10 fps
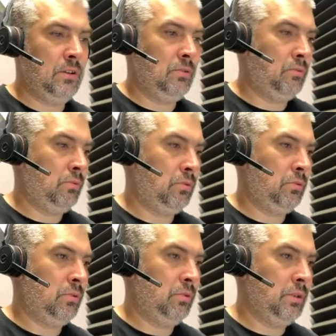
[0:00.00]
I will
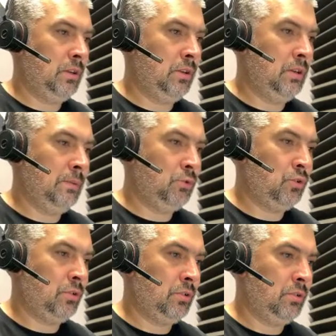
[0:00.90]
not use any
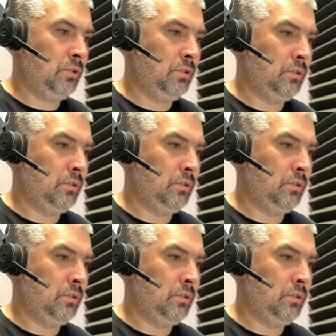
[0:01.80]
encryption.